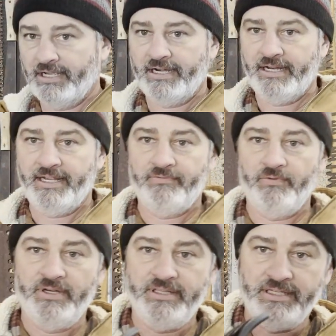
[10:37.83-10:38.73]
to have
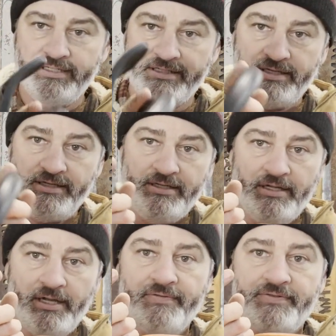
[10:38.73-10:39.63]
one of these
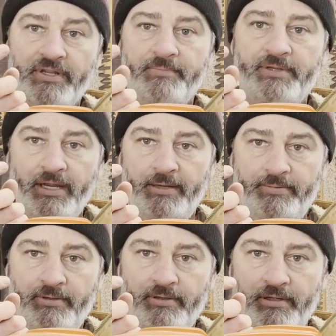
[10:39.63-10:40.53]
of some type.
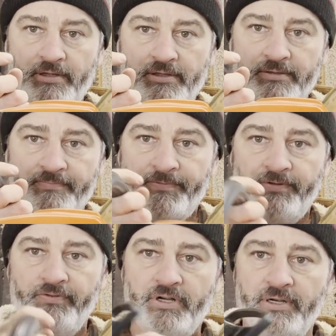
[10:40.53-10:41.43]

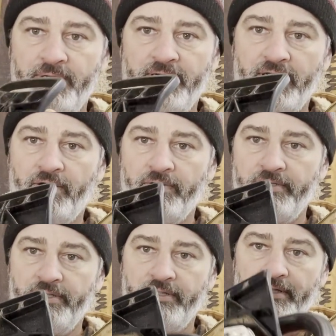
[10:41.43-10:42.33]
If you're going to be
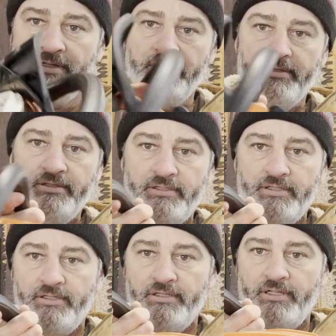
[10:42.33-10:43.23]
out
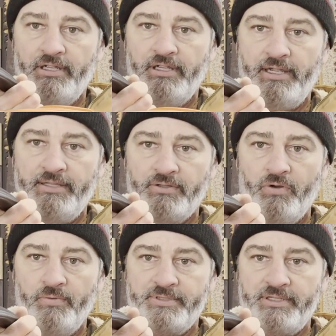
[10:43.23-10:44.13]
at the
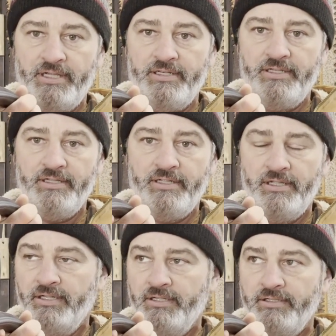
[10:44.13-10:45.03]
homestead,
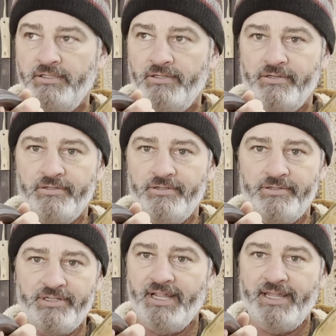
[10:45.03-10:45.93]
you
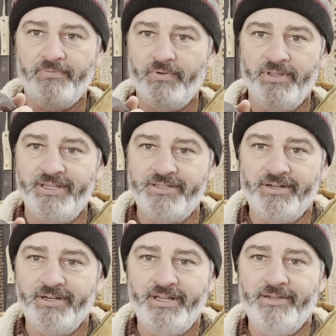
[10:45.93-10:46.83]
should have one of these. You're
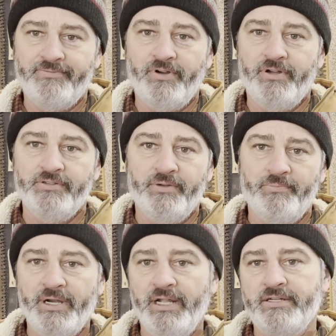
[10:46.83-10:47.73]
going to have fallen down
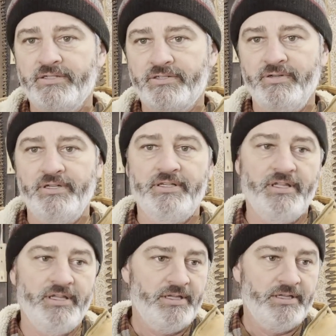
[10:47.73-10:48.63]
branches, trees.
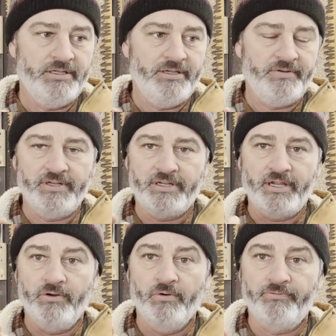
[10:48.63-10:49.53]
You
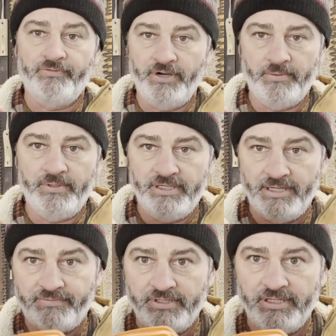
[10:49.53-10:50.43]
cut your own firewood, you
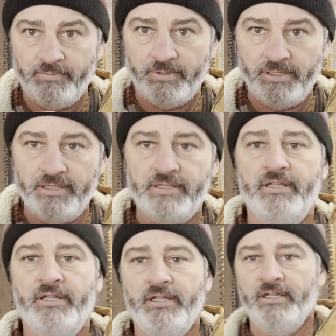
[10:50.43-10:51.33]
definitely need one of these.
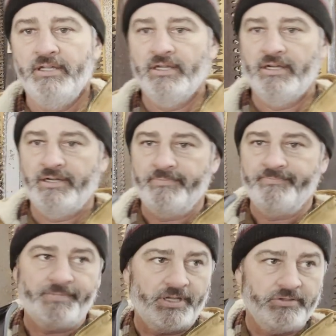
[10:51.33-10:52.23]

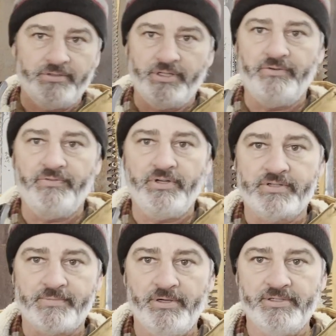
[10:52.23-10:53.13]
I'll do another video
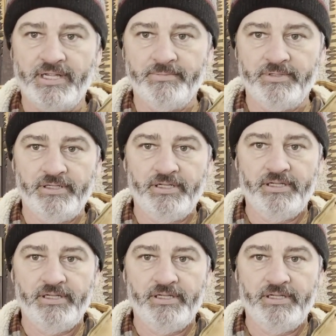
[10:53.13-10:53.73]
some other time on the